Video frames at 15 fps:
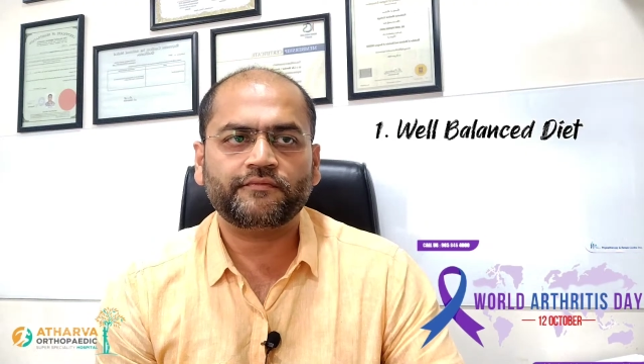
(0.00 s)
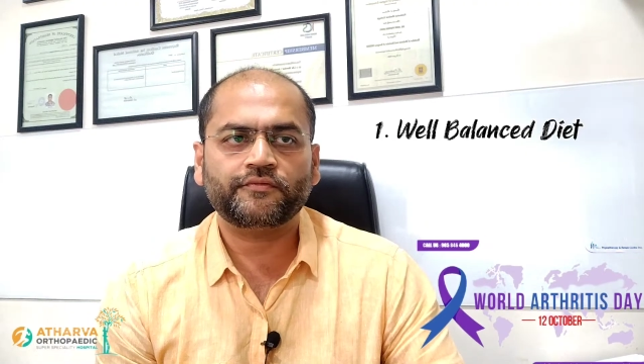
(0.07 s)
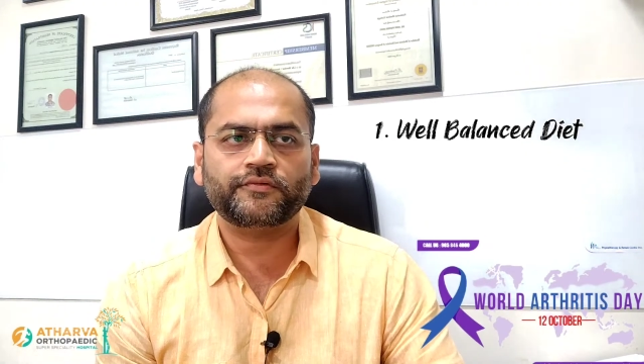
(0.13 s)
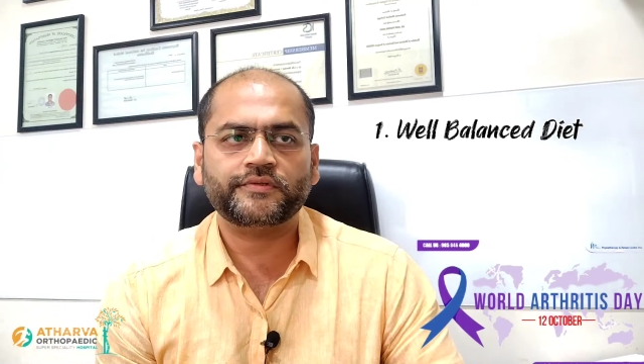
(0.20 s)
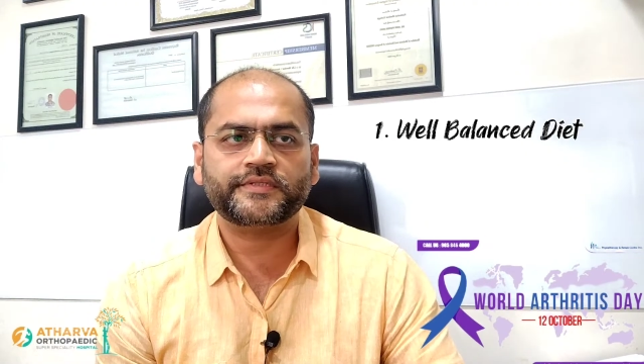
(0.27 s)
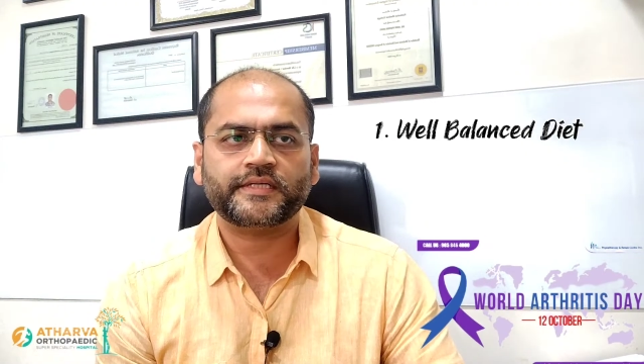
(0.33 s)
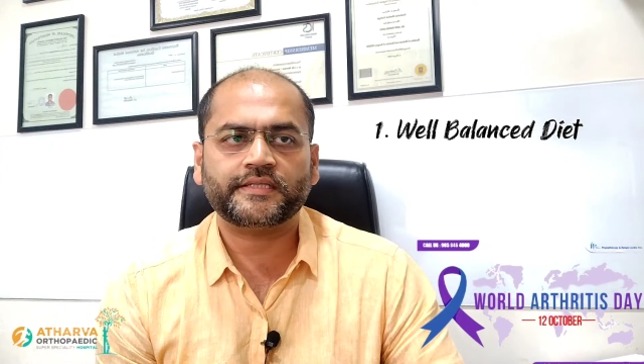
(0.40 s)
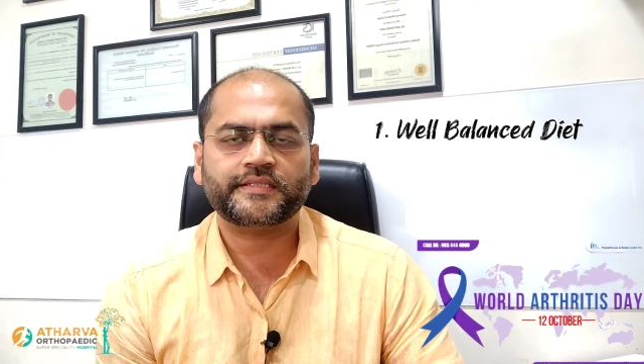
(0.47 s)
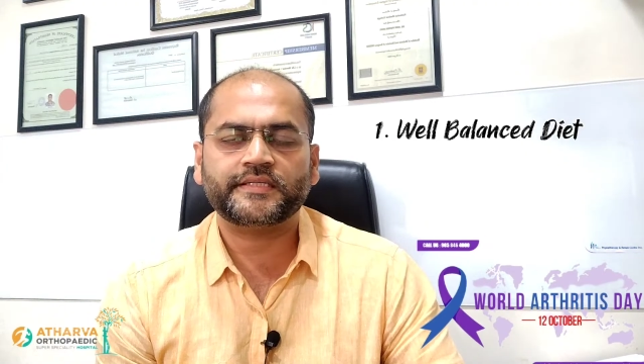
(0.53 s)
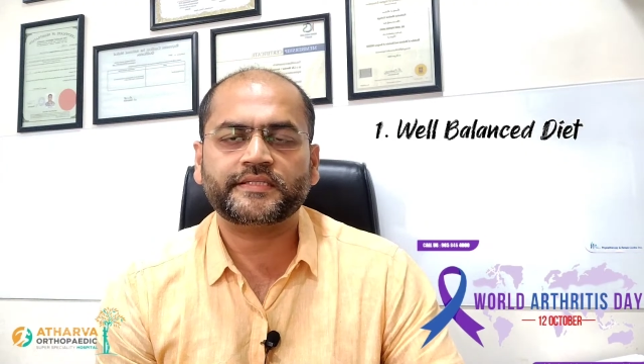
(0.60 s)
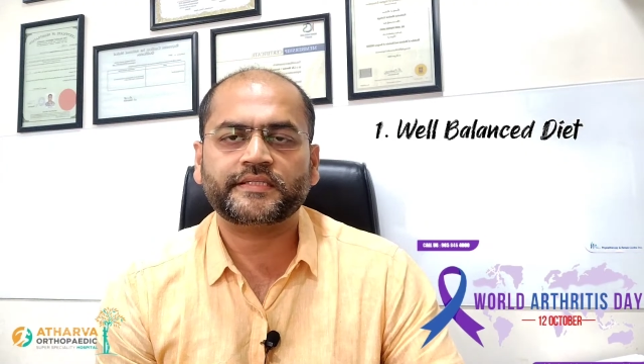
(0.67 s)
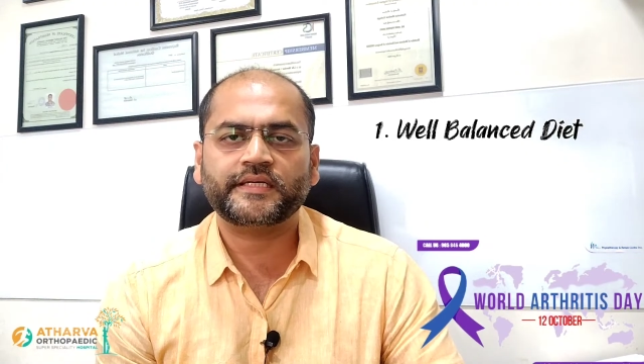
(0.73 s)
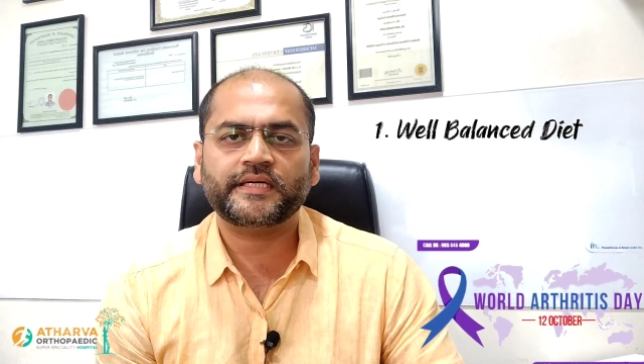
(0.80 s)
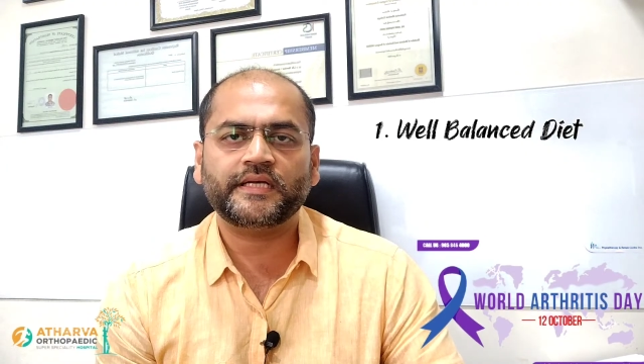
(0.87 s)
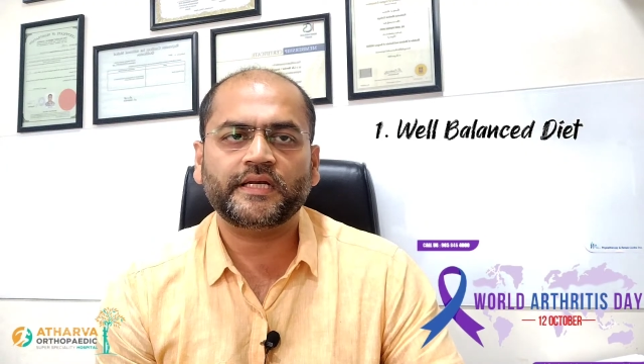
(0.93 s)
foods such
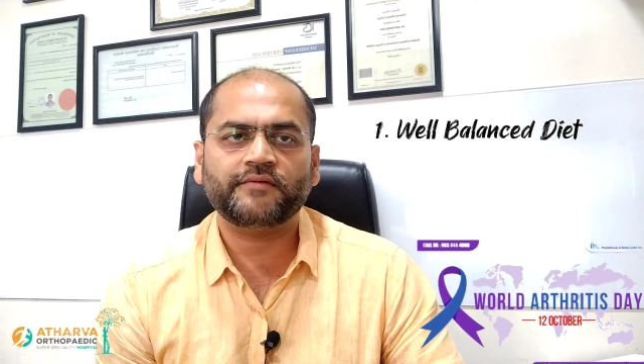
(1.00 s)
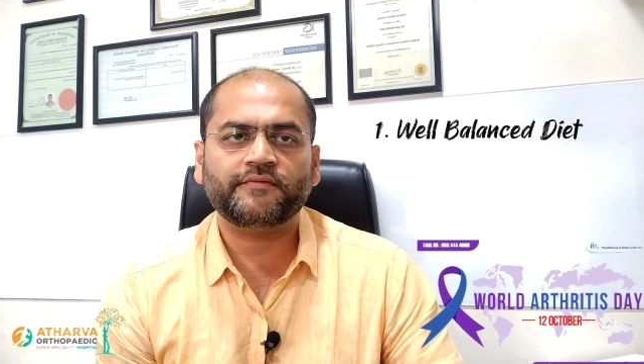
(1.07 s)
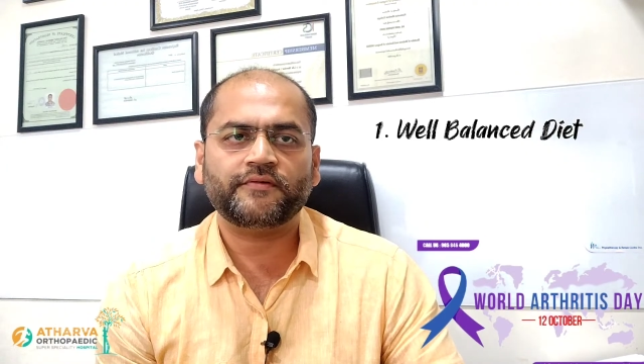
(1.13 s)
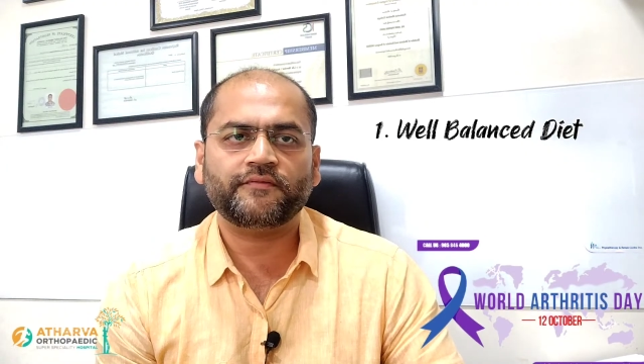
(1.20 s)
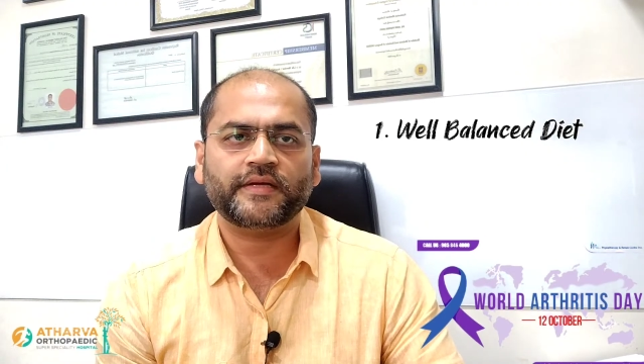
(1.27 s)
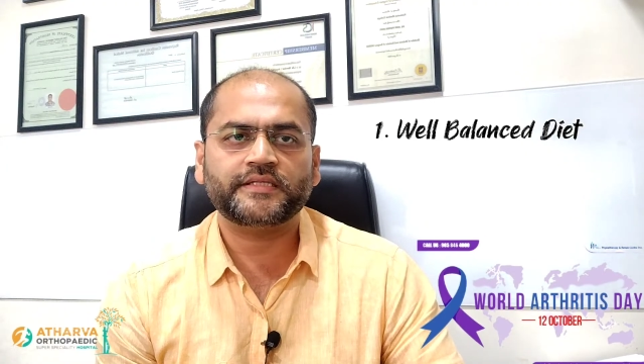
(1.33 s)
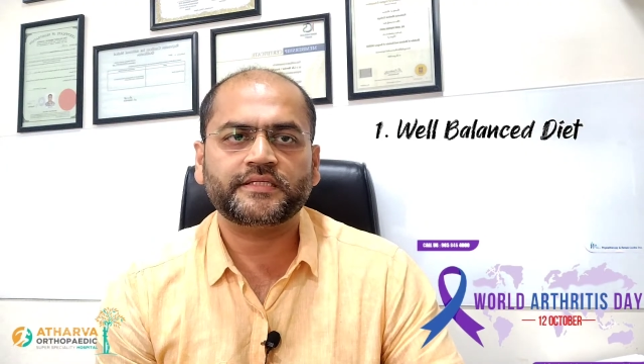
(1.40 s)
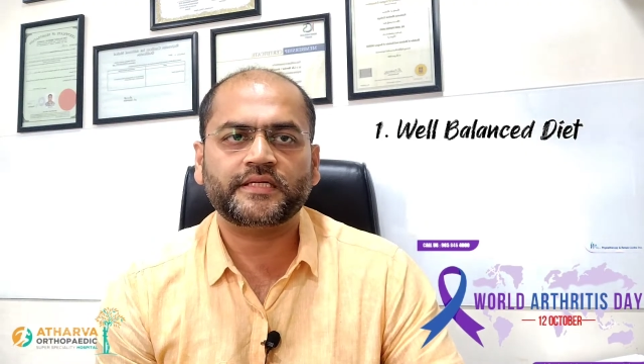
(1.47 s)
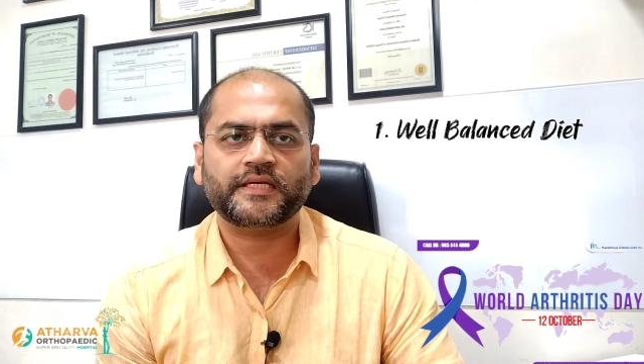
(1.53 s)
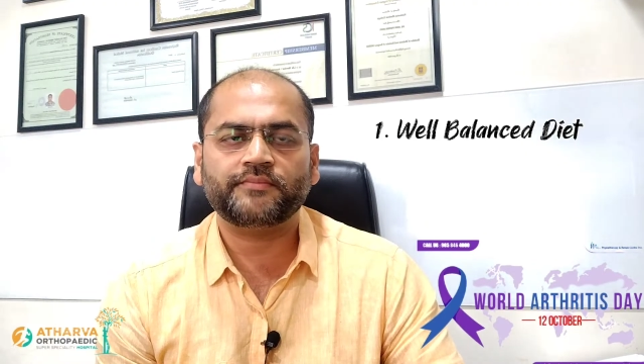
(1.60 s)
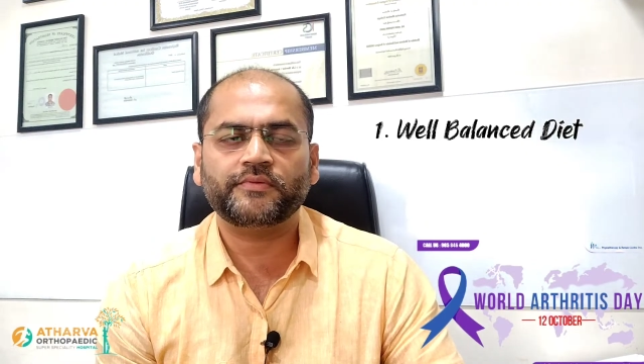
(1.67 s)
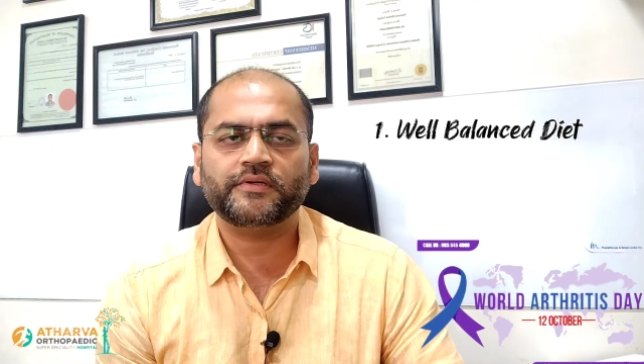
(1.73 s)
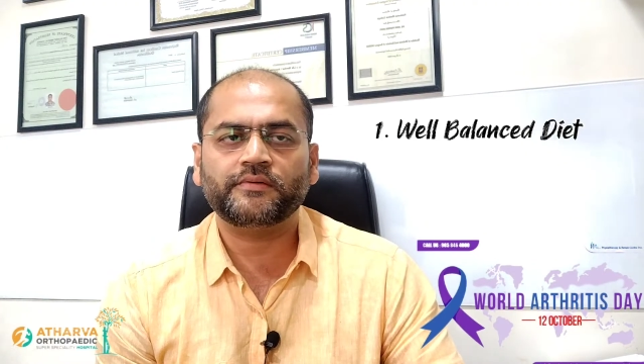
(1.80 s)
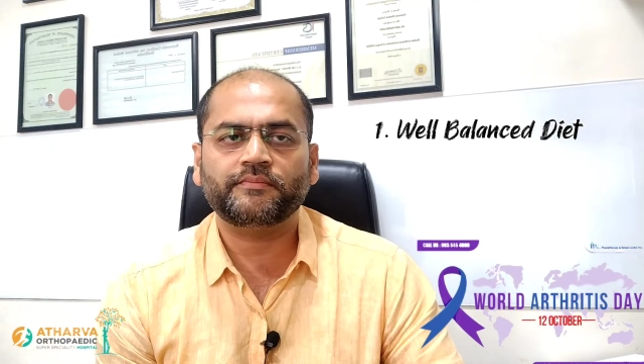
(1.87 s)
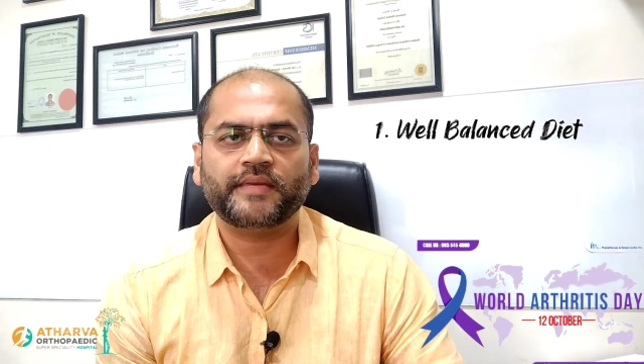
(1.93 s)
as green leafy
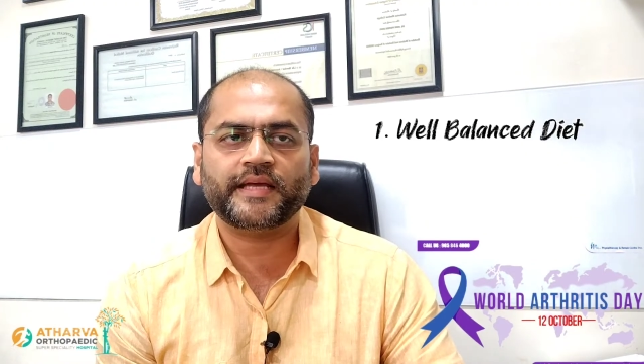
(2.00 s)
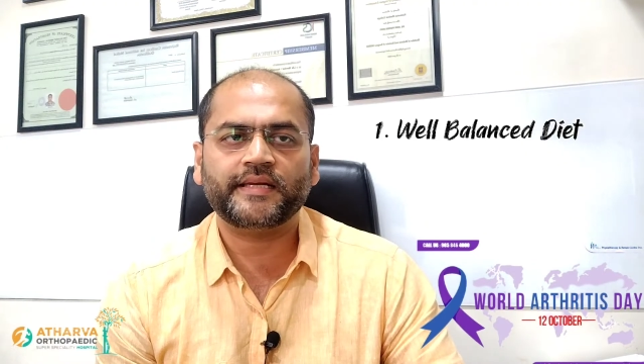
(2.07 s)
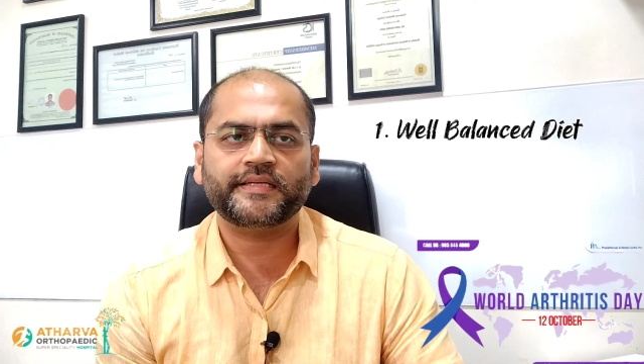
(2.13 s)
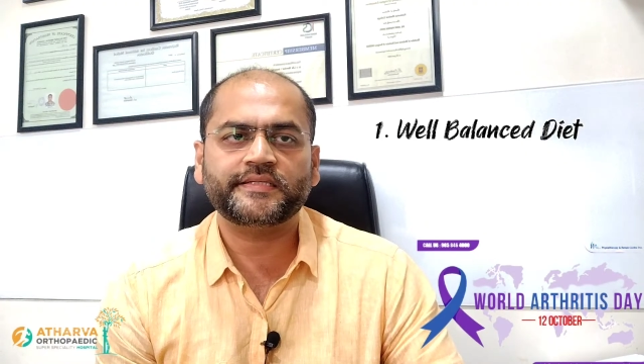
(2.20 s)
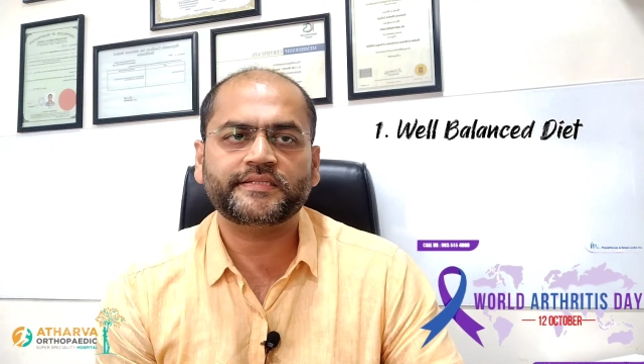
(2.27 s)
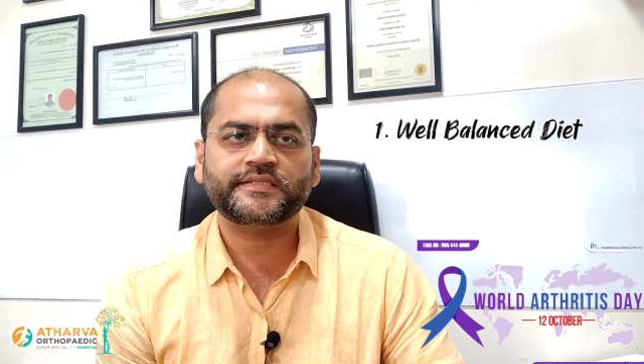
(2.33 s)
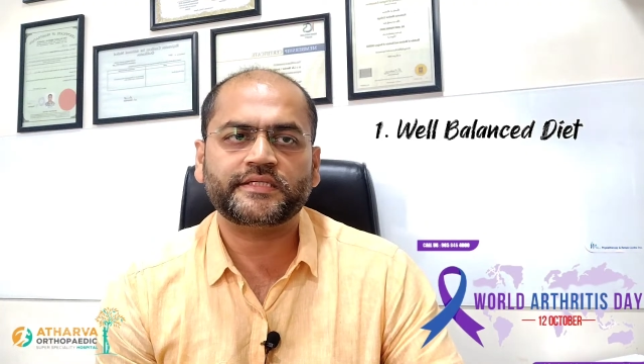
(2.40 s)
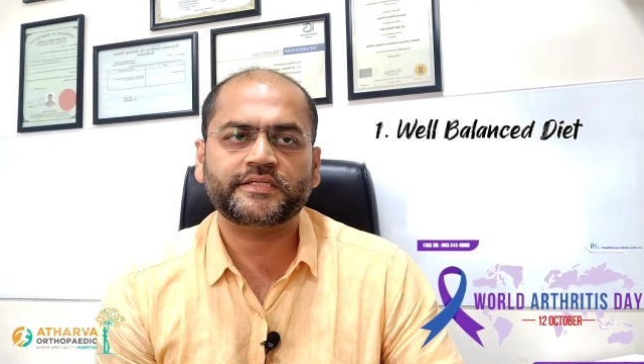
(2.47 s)
vegetable, berries,